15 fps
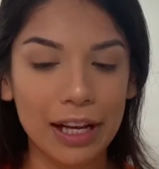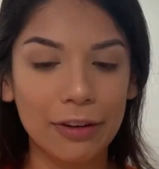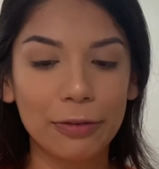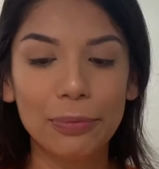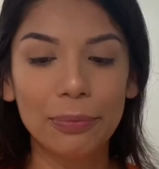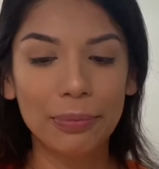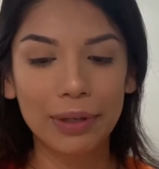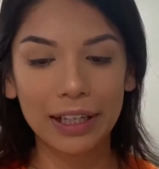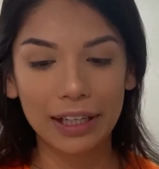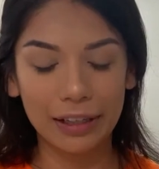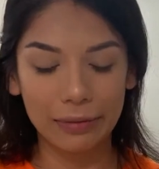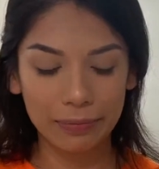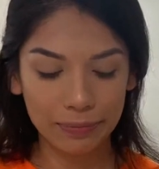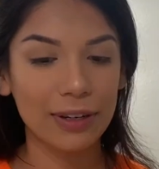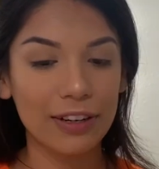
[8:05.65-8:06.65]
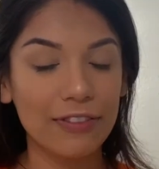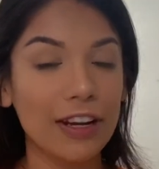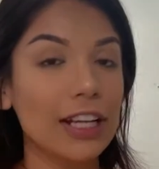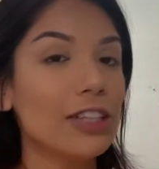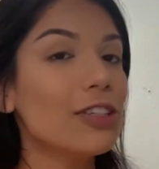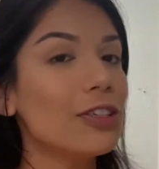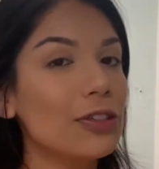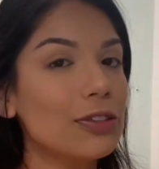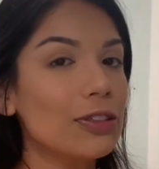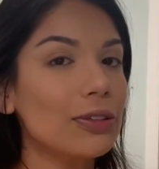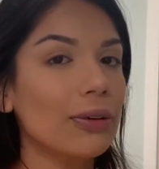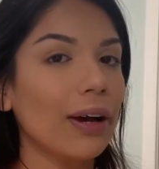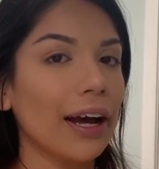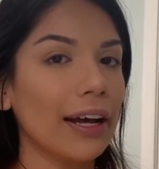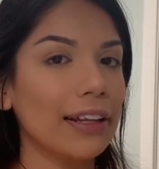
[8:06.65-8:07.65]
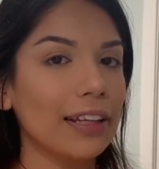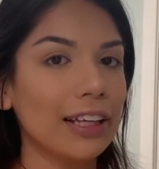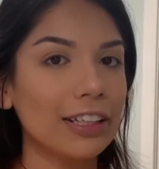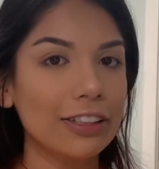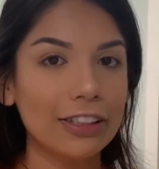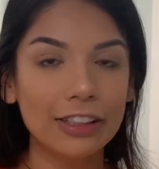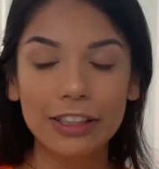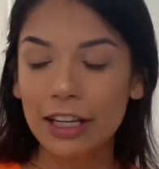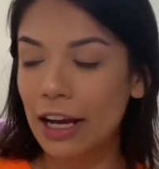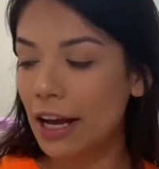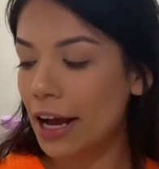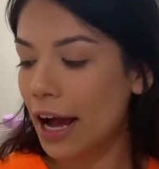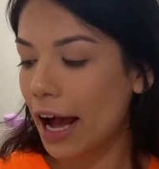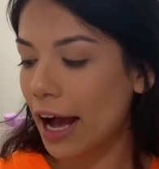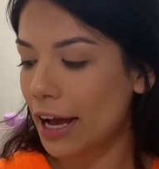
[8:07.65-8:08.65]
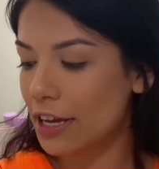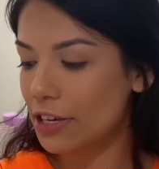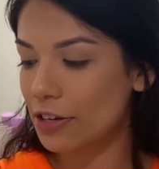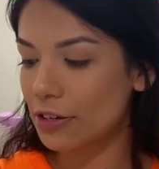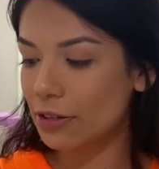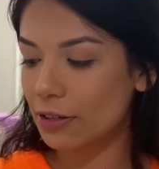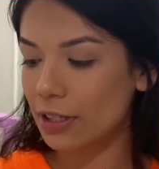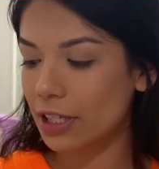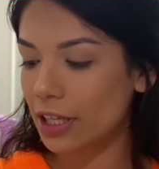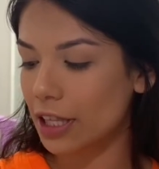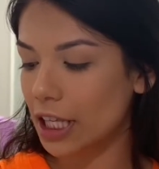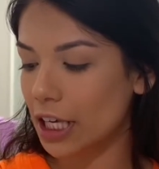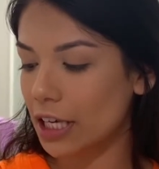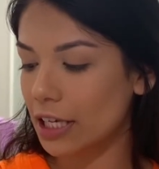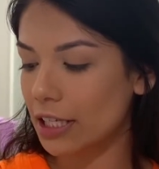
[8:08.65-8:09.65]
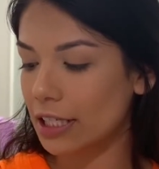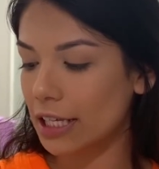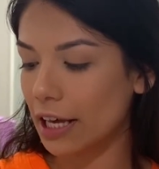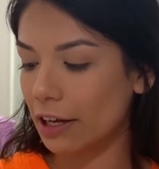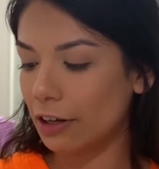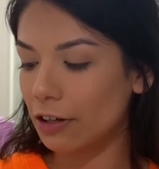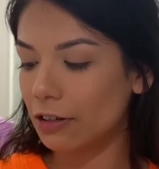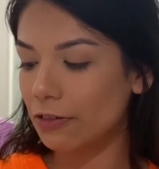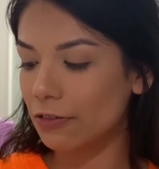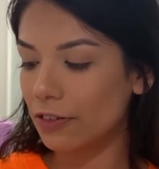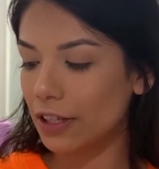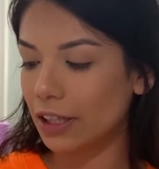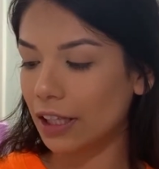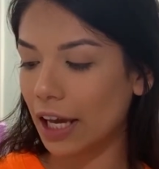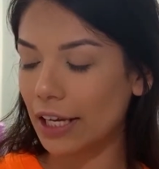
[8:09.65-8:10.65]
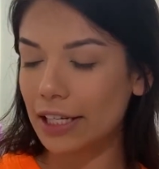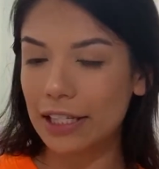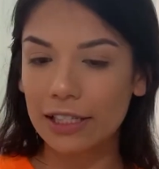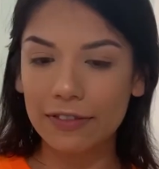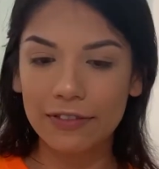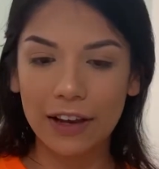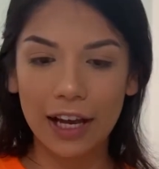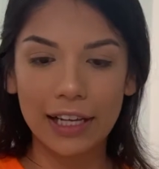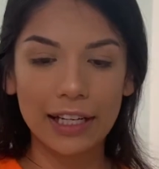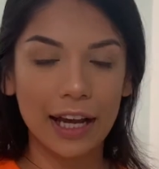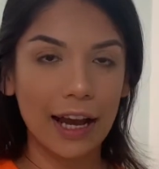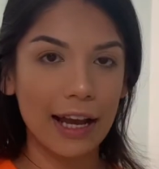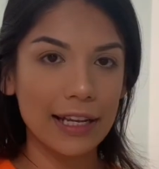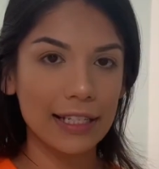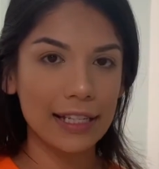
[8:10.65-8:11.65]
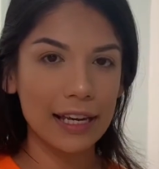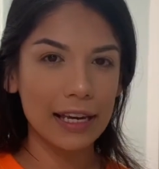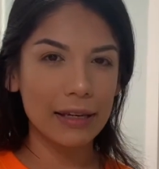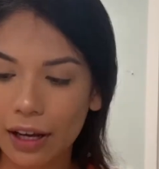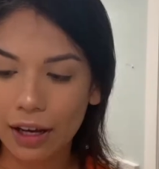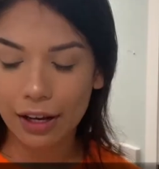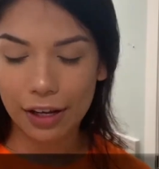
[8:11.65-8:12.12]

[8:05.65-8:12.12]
out. But whenever I do eyeliner, I use these E.L.F. Line and Define eye tape.